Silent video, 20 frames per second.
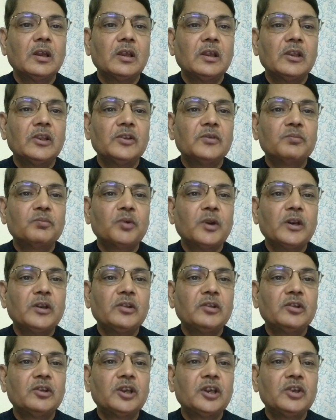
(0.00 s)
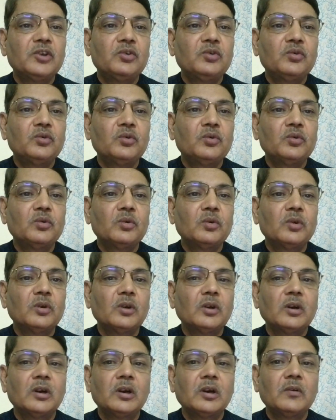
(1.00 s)
is 0.32
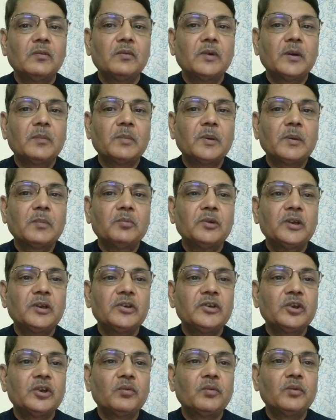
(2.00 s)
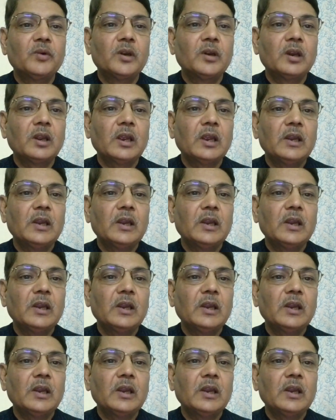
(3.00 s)
for population 1